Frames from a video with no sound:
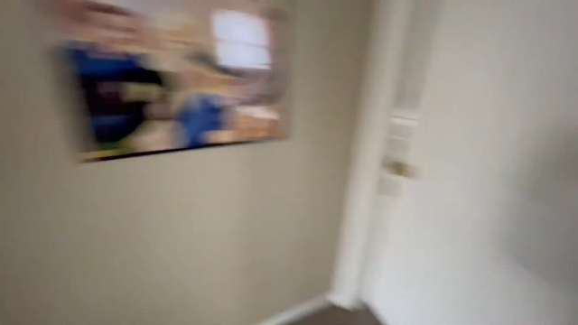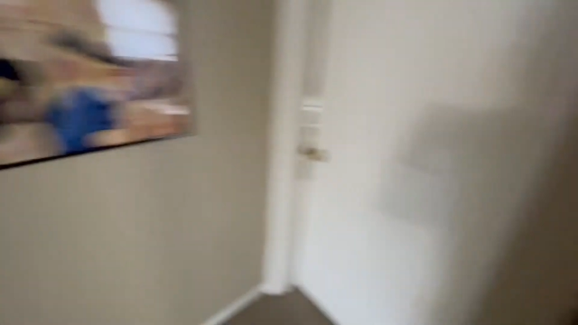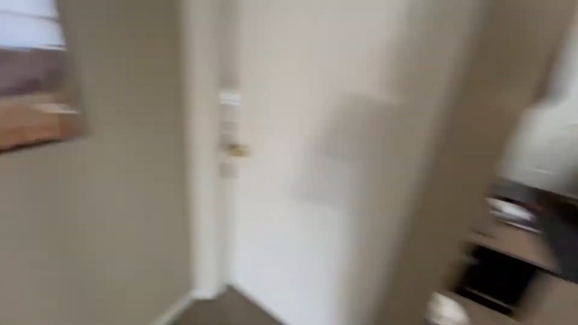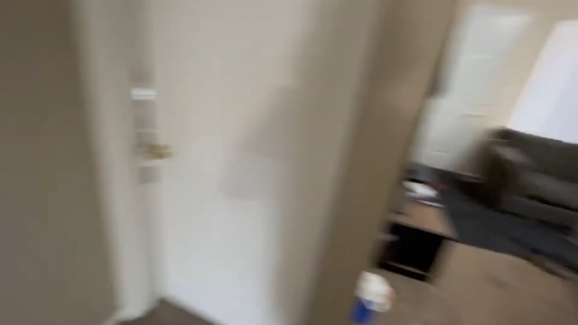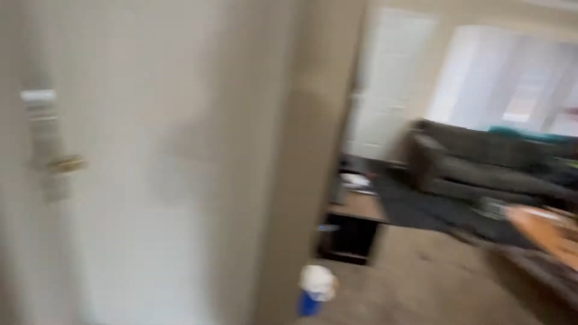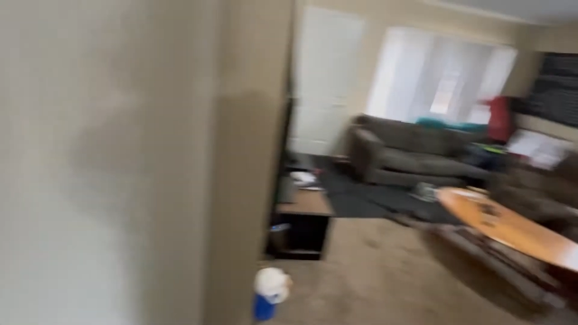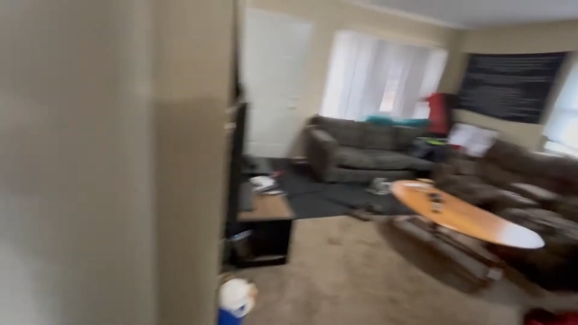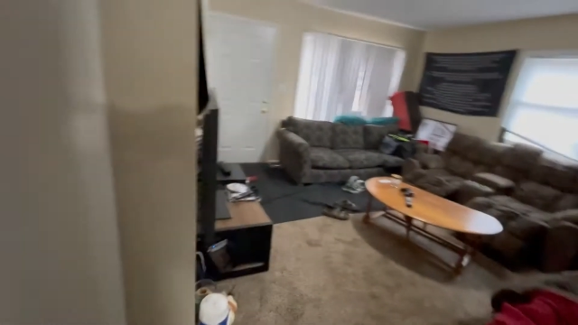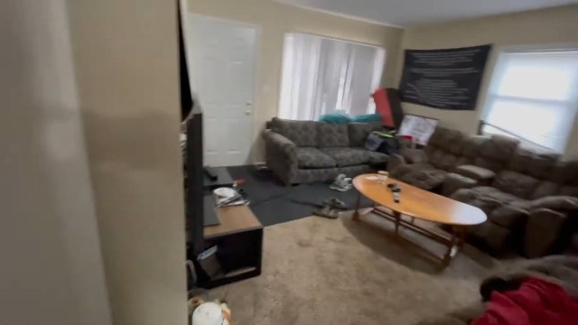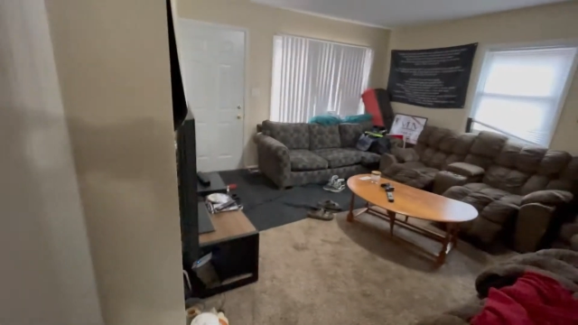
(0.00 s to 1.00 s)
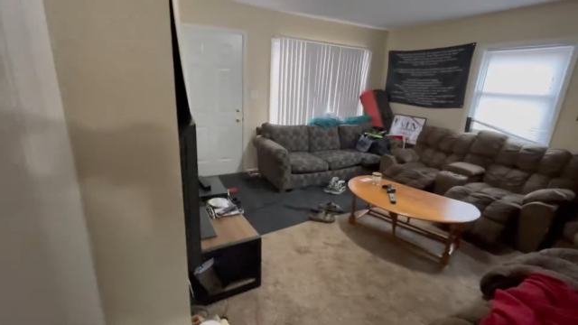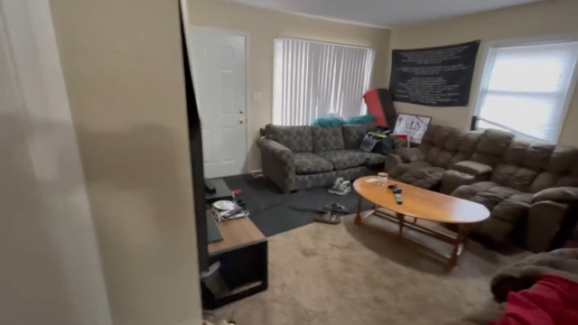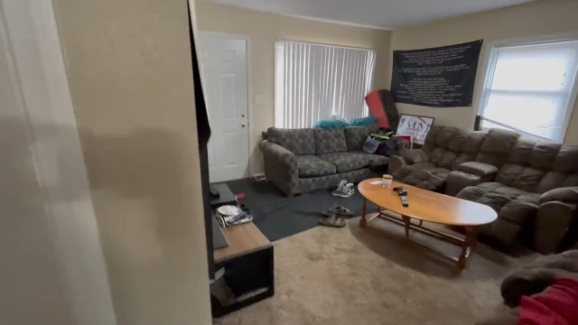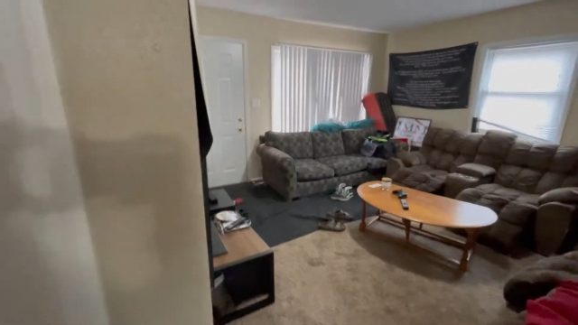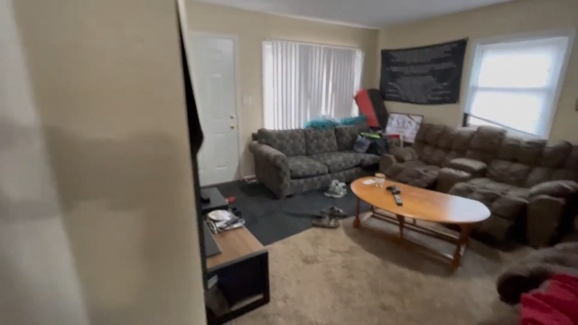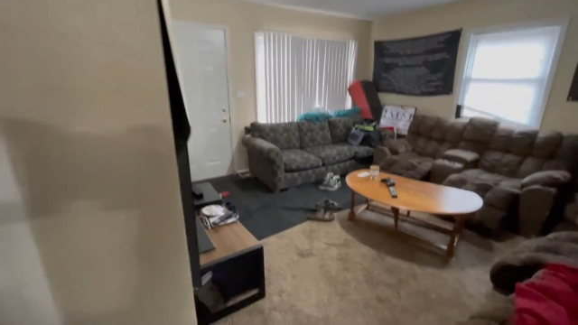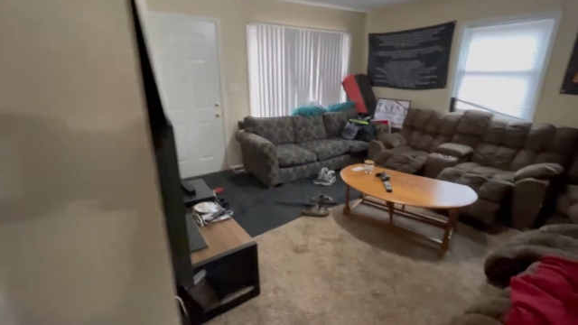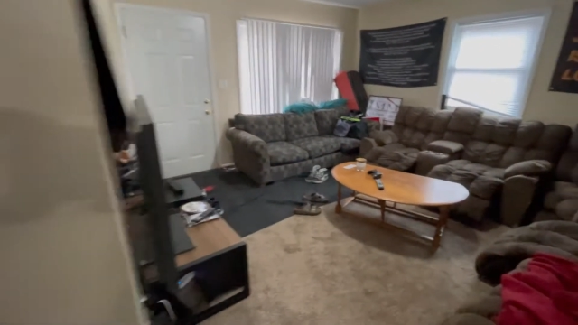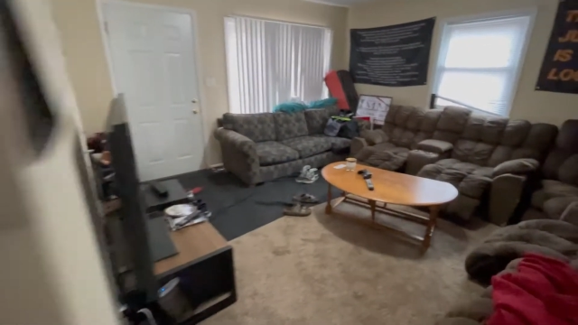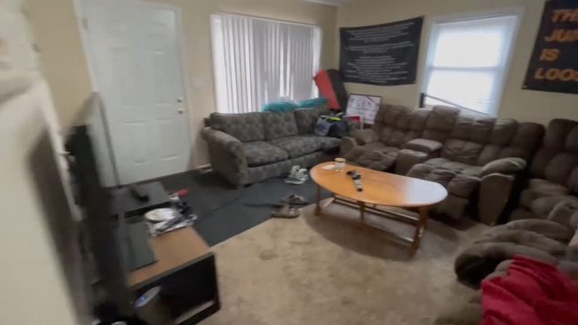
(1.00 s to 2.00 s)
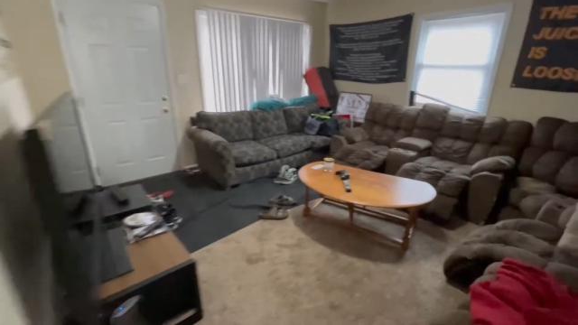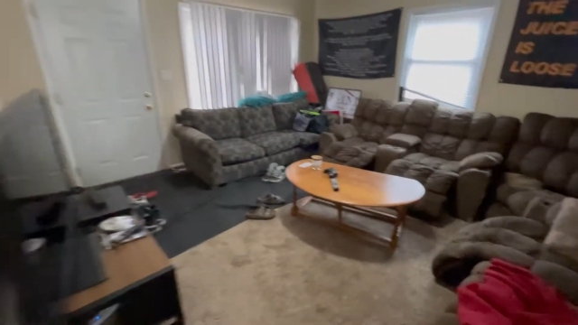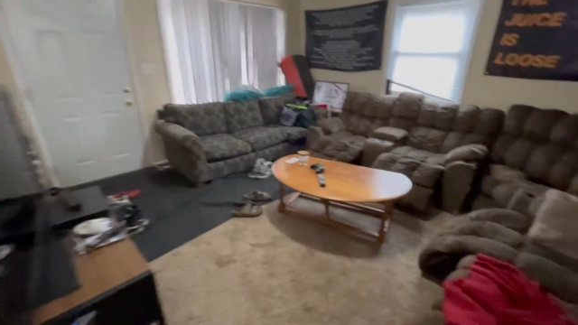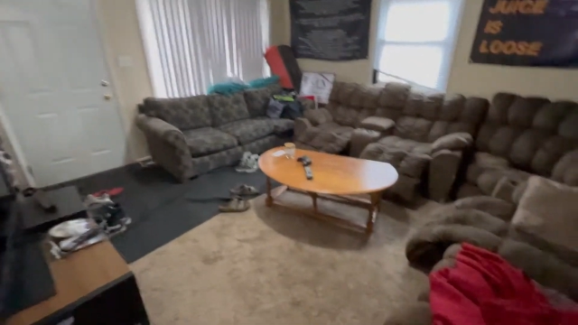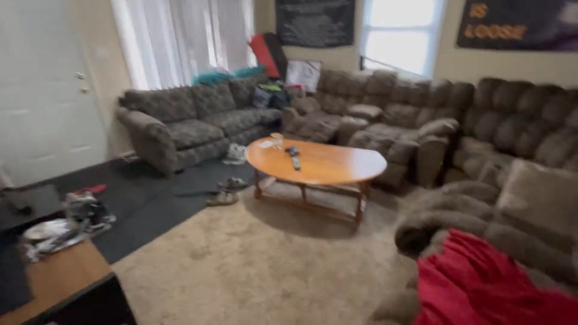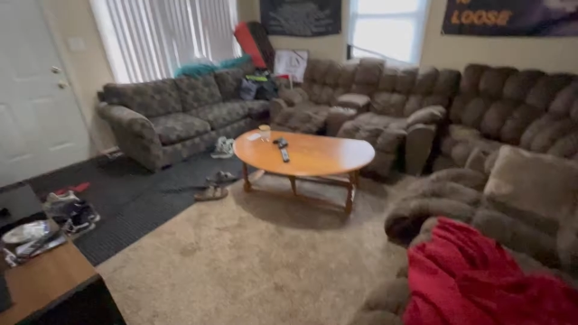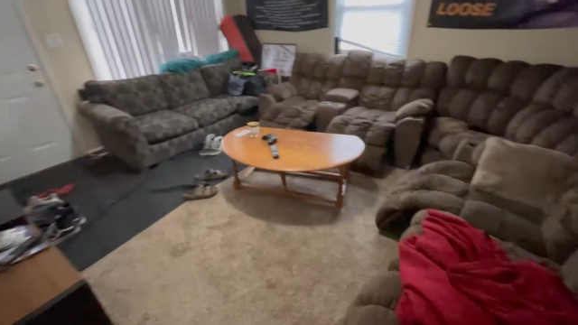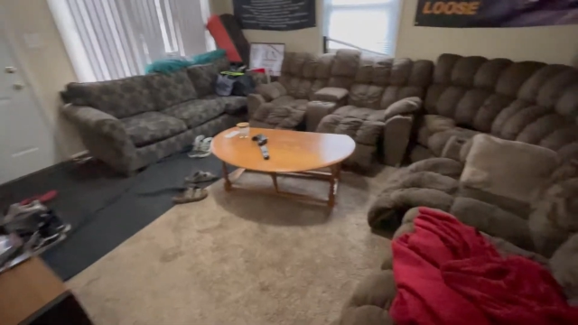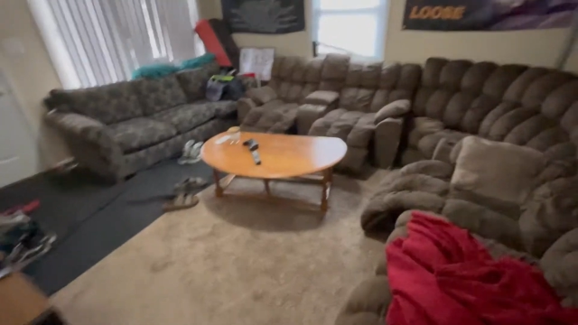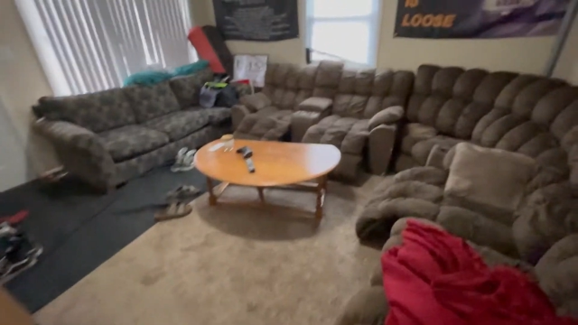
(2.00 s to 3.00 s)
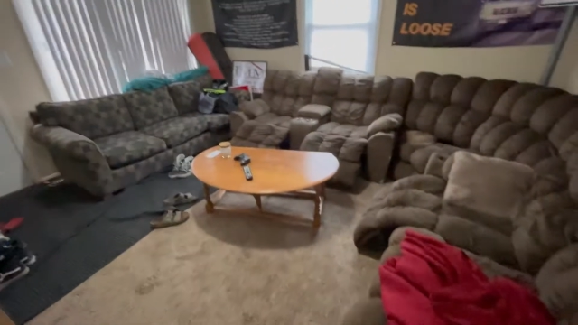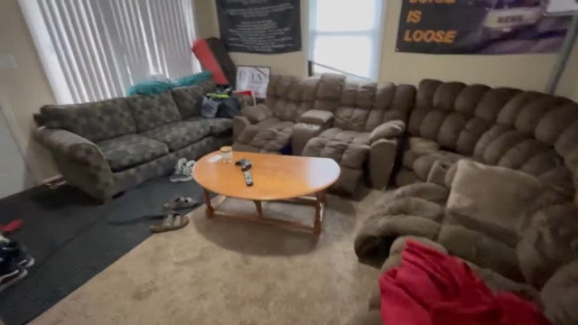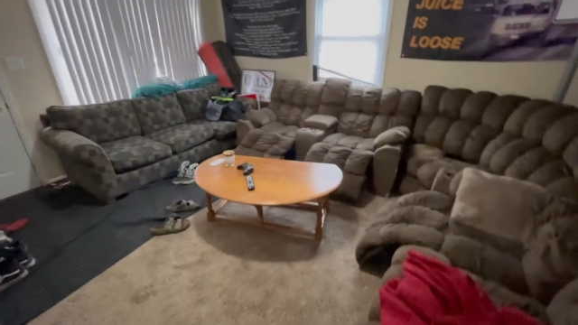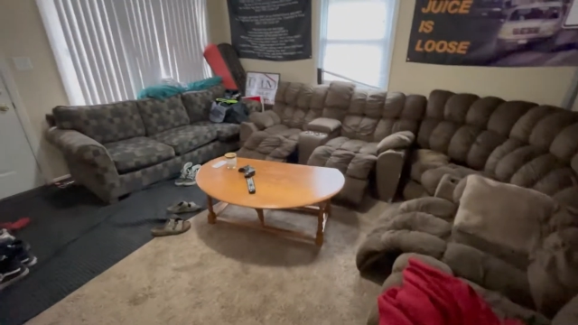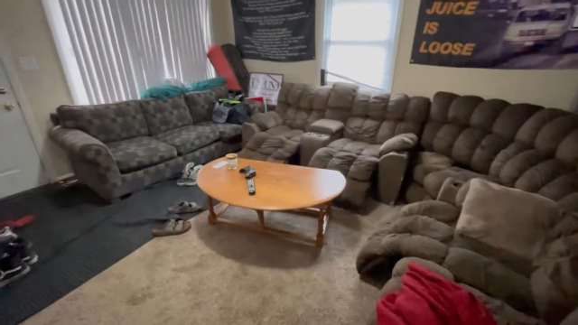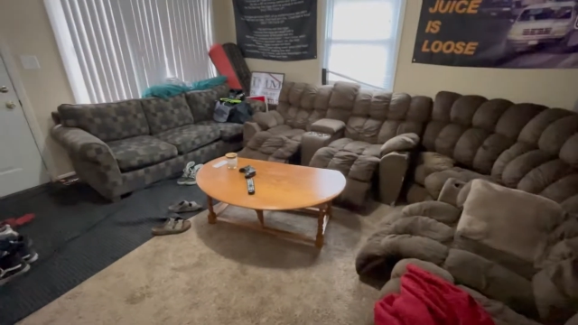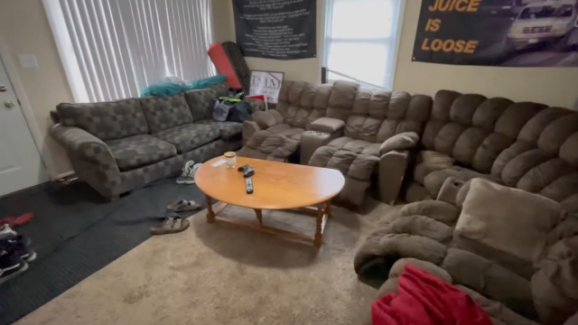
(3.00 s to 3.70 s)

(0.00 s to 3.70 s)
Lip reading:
Nobody's mouth can be seen.